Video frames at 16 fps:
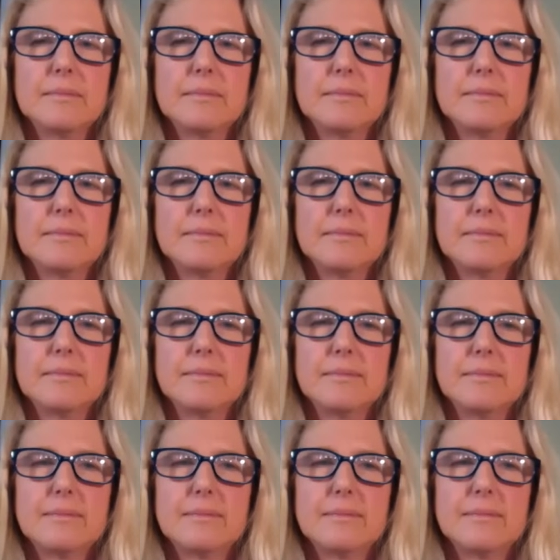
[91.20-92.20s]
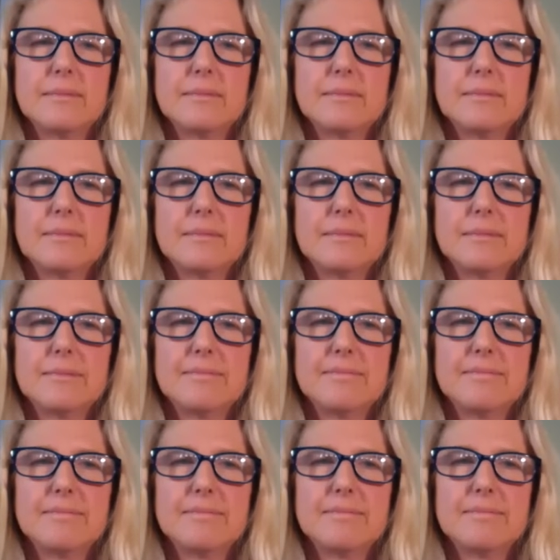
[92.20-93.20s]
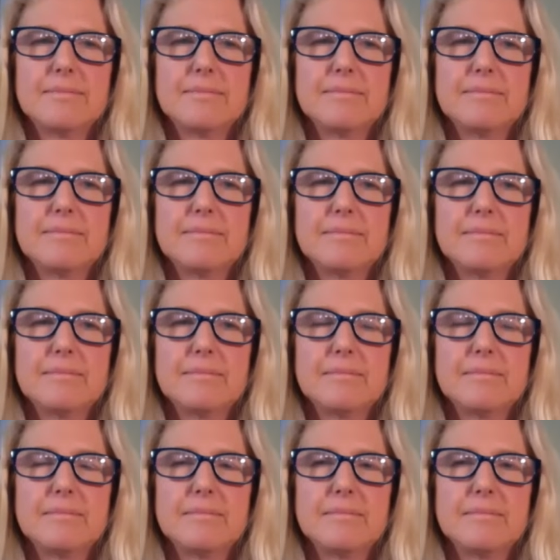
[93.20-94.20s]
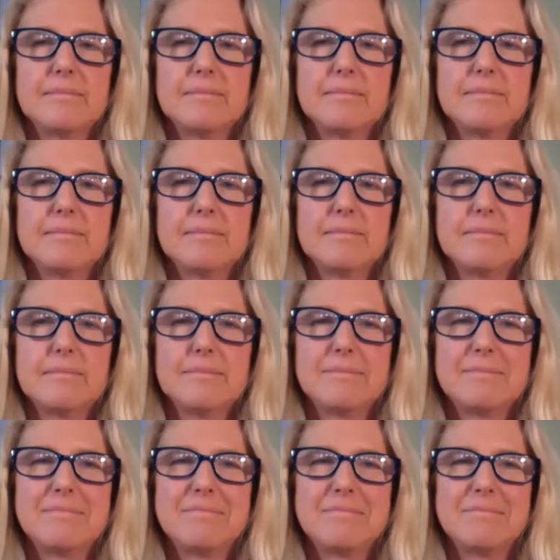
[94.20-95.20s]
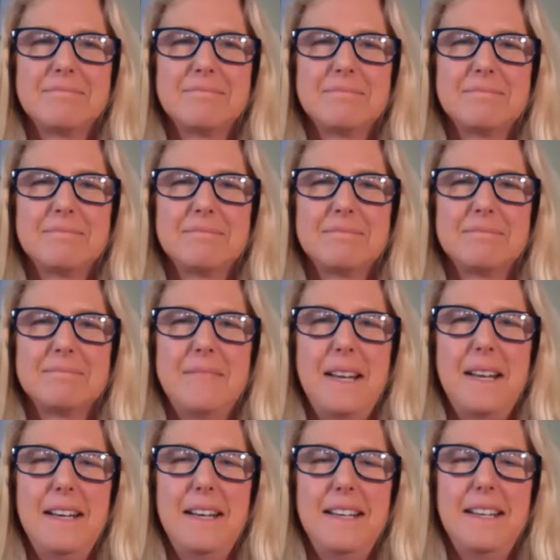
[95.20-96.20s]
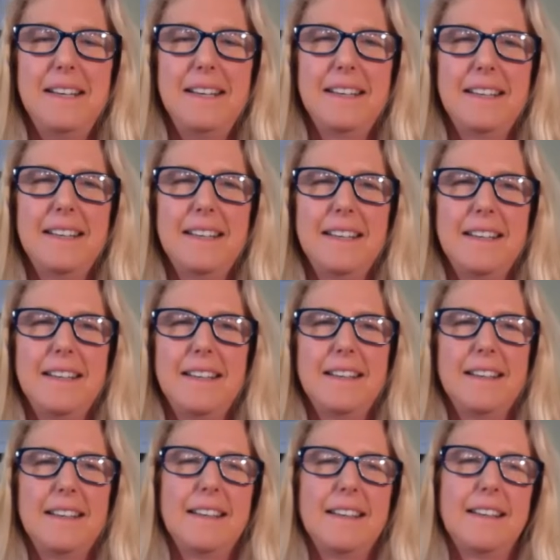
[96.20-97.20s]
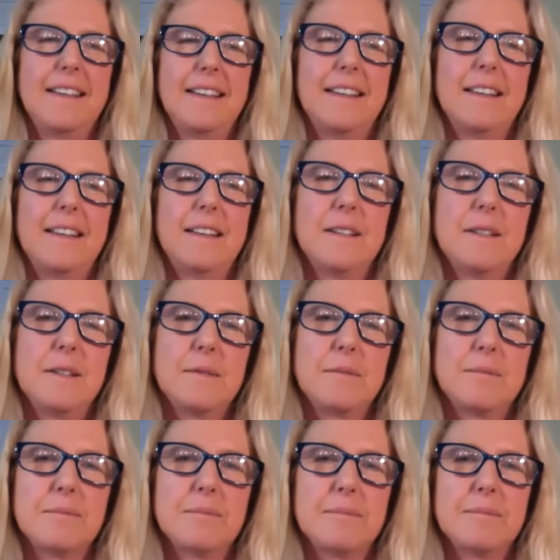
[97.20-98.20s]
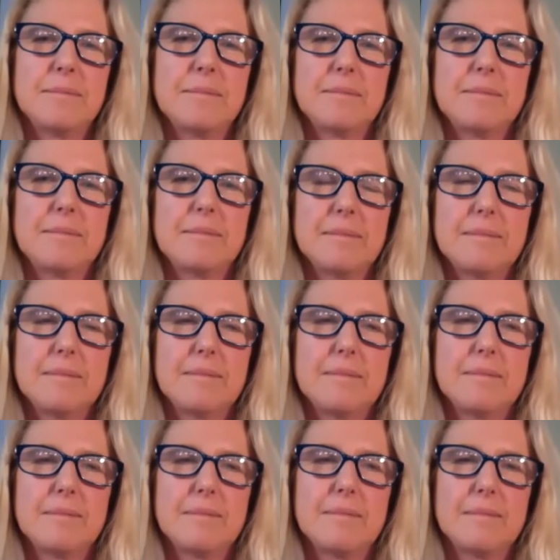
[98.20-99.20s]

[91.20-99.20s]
No words are spoken by the person on screen.